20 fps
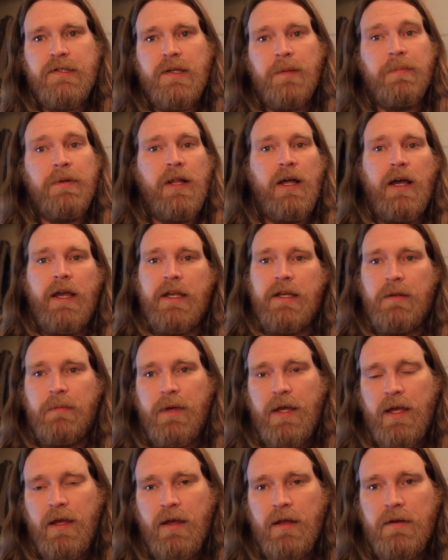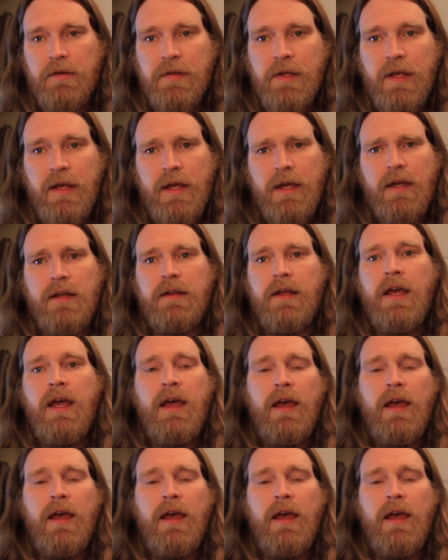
supply and demand, and